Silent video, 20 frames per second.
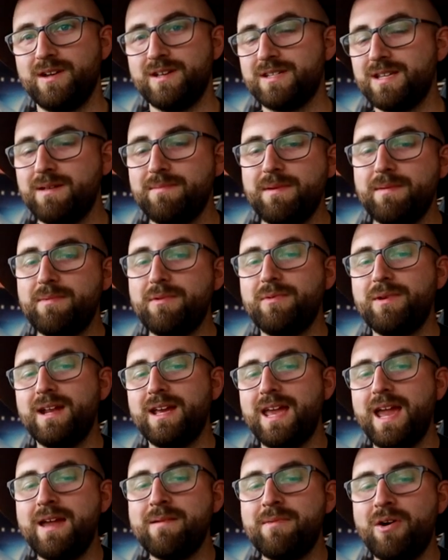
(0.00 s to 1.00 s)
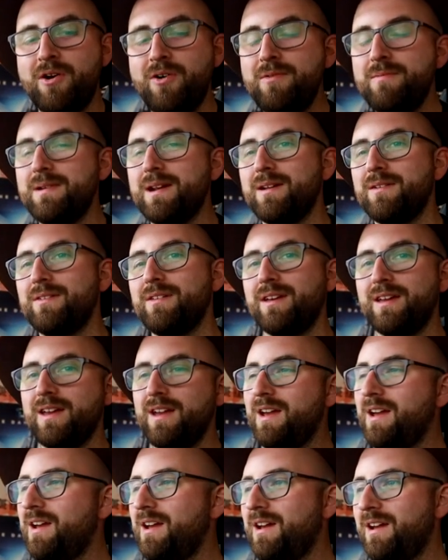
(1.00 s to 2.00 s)
Because I remember when I came home and I was like,
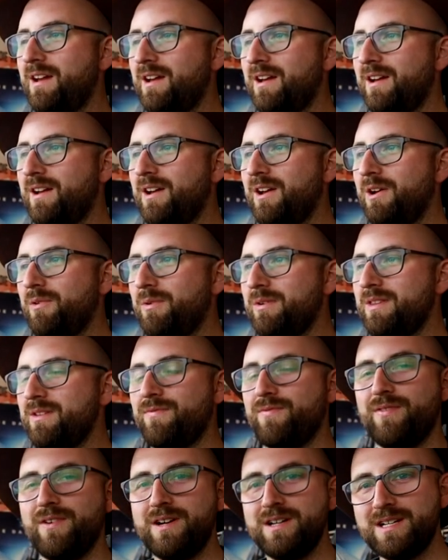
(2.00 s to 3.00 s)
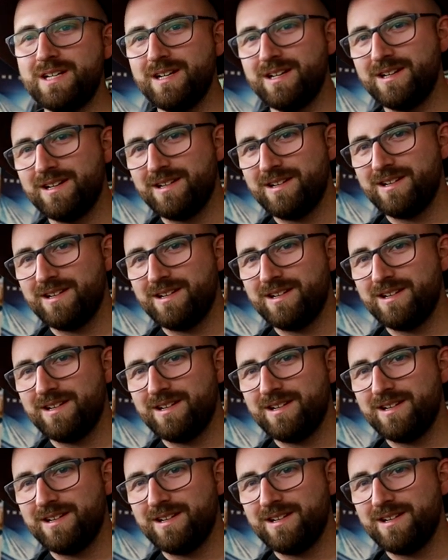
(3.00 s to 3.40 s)
hey, what the fuck?